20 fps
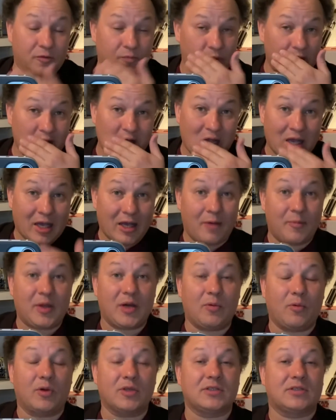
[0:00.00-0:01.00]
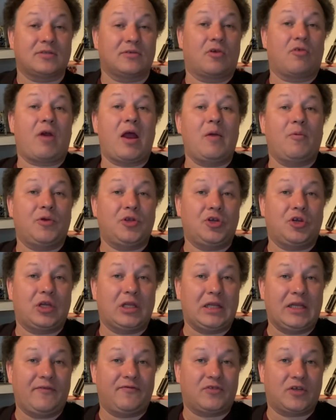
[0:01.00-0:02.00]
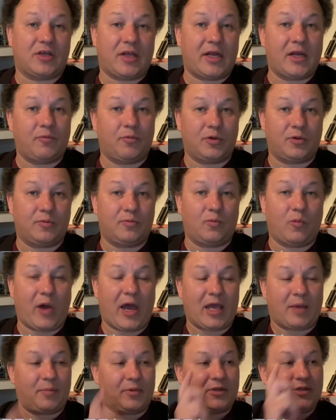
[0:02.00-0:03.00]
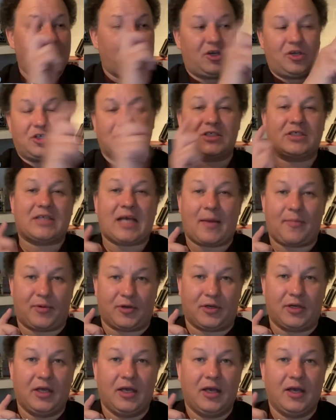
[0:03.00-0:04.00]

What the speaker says: I mean, it was great when you could lift it and it would wait, but you can just tap it.